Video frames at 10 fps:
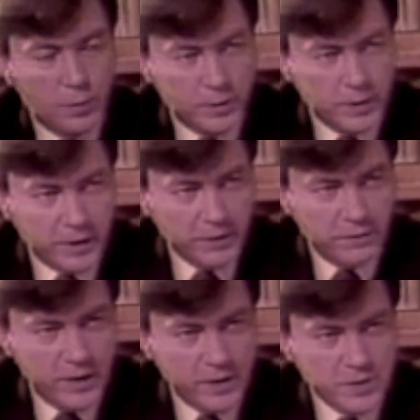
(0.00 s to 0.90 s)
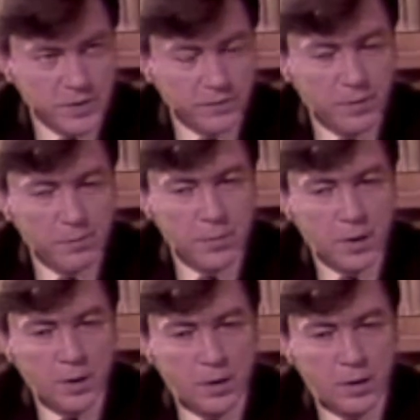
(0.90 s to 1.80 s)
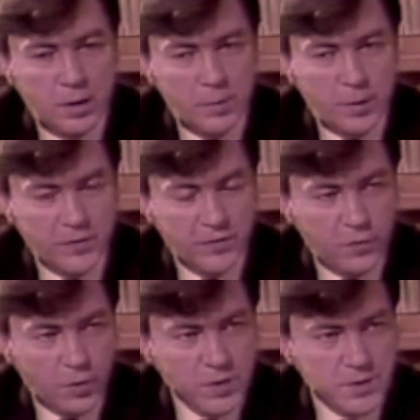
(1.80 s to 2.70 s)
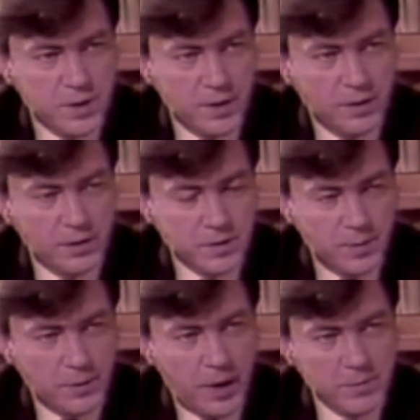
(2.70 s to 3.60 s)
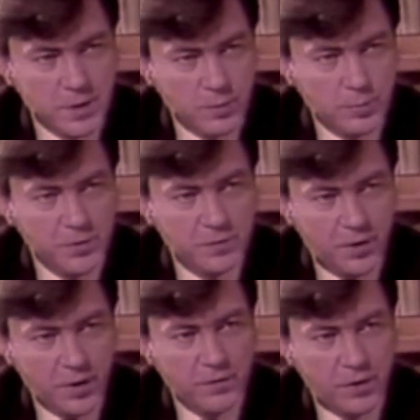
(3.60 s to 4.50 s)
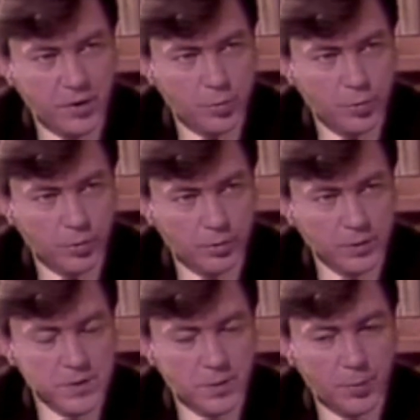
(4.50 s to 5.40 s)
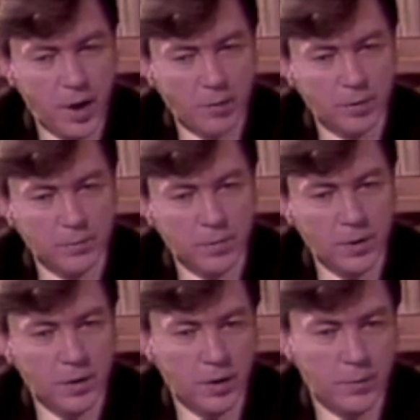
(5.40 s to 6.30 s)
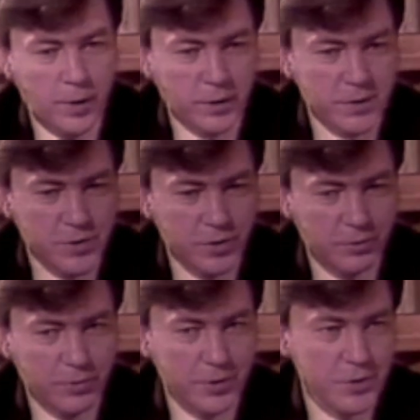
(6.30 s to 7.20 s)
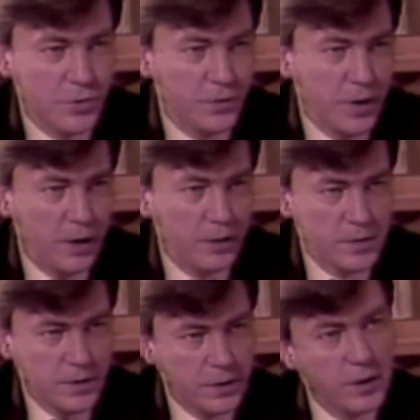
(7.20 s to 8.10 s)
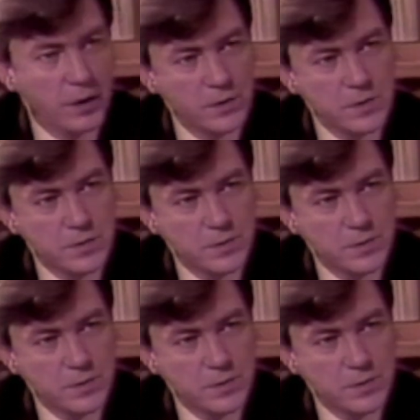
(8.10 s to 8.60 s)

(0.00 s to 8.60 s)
will take advantage of them by force, and sometimes they will be very, very brutal. It's a problem amongst children, juveniles, and adults.